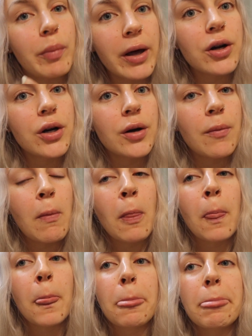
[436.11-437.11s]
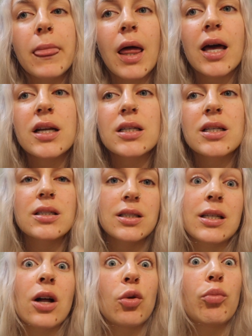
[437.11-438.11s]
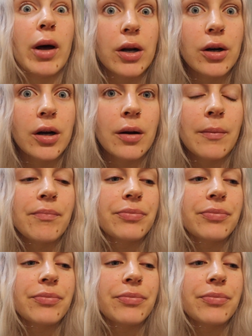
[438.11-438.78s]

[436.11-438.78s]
better and sell better.